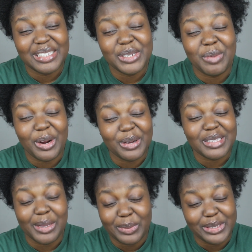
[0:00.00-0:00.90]
tomorrow's
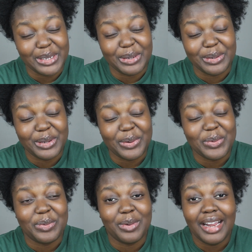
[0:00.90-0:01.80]
episode
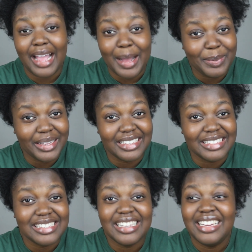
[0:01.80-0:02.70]
what
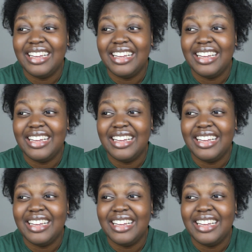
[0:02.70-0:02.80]
happens.